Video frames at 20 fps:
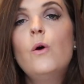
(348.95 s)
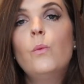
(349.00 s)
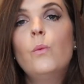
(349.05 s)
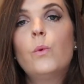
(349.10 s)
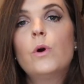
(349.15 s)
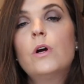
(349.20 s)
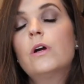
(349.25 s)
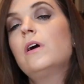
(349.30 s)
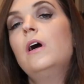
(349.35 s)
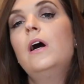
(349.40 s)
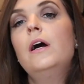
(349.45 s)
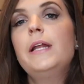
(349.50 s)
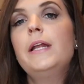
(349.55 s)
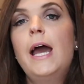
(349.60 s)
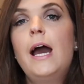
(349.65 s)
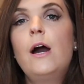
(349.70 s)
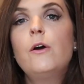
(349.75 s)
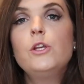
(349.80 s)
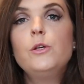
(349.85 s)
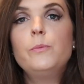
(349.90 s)
work on
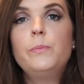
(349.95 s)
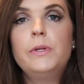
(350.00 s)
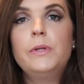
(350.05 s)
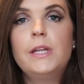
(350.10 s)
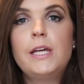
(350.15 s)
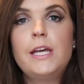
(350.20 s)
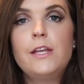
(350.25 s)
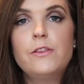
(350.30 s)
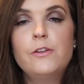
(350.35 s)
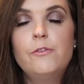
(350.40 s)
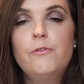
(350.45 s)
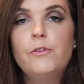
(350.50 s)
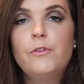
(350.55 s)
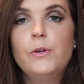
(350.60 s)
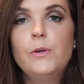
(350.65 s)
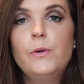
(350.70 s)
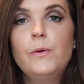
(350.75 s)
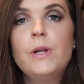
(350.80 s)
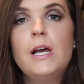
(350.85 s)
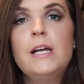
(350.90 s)
how you plate the
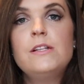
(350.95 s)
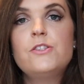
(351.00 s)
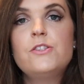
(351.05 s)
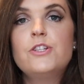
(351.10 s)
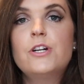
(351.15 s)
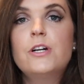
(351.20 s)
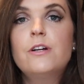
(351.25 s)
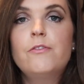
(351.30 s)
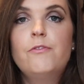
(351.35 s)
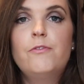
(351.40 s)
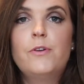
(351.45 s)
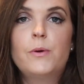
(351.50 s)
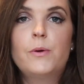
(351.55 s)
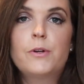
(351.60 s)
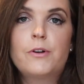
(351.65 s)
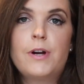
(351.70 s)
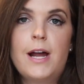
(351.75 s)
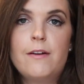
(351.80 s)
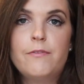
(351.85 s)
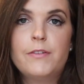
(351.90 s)
food and start
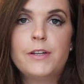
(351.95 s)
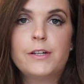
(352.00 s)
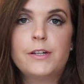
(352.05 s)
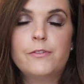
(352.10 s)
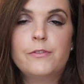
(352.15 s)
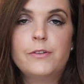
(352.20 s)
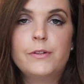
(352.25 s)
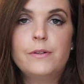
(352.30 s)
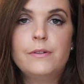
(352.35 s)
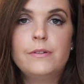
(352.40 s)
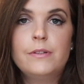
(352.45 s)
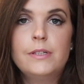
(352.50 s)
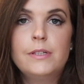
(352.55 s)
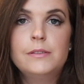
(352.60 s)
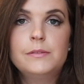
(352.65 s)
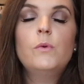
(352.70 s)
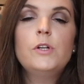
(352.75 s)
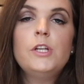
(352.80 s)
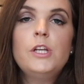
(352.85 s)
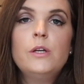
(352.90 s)
photographing your food.
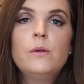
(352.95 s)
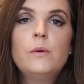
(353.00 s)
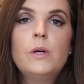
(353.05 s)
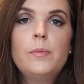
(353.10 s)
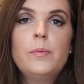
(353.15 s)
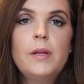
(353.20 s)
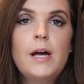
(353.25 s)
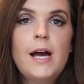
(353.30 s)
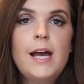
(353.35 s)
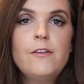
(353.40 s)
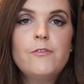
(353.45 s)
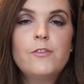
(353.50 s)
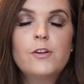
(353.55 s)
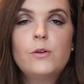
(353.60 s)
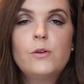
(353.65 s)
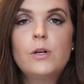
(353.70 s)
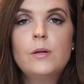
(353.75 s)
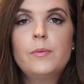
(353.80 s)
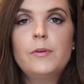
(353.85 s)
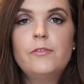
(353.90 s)
When you apply for
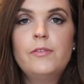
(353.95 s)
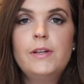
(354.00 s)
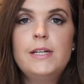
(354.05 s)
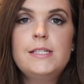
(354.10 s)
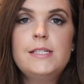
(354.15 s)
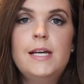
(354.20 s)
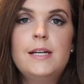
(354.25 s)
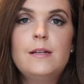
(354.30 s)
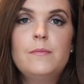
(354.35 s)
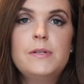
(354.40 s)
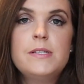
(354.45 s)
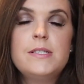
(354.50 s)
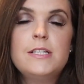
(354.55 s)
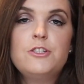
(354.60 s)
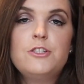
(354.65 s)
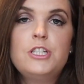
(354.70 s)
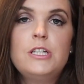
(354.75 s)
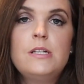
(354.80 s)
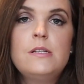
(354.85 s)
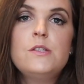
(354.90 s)
corporate flight attendant
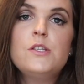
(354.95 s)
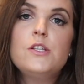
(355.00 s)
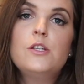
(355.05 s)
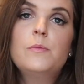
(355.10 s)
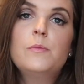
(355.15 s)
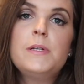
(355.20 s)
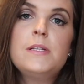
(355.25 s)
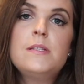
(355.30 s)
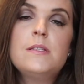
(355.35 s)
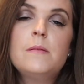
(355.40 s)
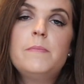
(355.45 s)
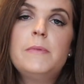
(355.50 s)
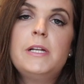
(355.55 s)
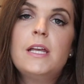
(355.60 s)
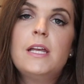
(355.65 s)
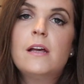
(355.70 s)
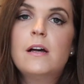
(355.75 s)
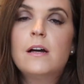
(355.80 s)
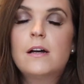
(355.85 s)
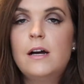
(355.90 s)
positions, you'll be
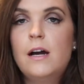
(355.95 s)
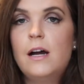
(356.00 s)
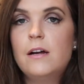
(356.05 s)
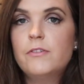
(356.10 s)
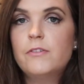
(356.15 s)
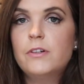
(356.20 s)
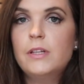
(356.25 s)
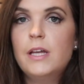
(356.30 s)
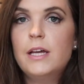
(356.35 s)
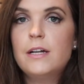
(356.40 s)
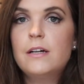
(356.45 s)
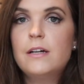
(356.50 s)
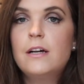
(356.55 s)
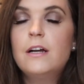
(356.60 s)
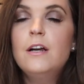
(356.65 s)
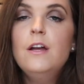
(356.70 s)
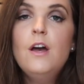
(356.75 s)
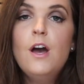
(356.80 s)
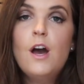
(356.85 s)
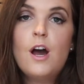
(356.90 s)
submitting a cover
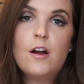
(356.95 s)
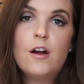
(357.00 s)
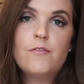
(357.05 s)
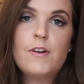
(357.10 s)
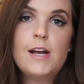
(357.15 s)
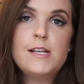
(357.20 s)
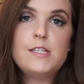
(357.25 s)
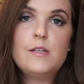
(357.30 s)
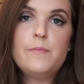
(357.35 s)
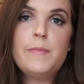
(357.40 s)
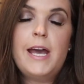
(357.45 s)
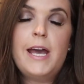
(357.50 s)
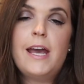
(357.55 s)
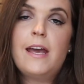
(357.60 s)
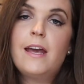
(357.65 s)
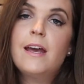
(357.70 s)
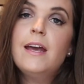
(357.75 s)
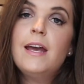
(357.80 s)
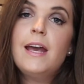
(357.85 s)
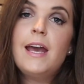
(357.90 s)
letter, a
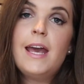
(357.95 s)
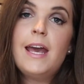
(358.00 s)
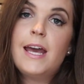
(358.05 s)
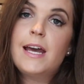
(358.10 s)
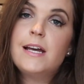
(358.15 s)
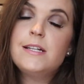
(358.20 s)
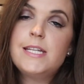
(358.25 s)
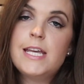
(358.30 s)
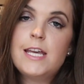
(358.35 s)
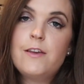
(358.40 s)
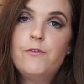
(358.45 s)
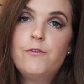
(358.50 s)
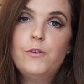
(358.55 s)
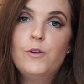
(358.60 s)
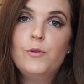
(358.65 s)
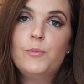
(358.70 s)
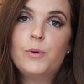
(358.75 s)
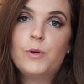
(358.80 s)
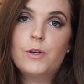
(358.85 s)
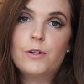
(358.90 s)
resume, and a
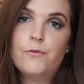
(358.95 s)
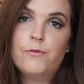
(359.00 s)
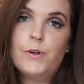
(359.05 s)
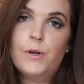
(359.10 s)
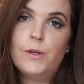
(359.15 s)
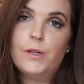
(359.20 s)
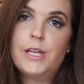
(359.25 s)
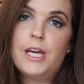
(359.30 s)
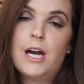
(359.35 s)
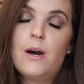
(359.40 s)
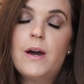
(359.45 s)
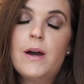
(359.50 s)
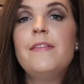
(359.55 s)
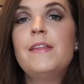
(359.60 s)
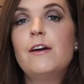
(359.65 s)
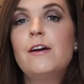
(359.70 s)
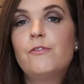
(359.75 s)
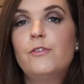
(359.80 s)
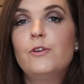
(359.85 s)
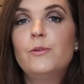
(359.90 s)
food portfolio. And
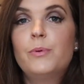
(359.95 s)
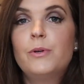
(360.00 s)
that food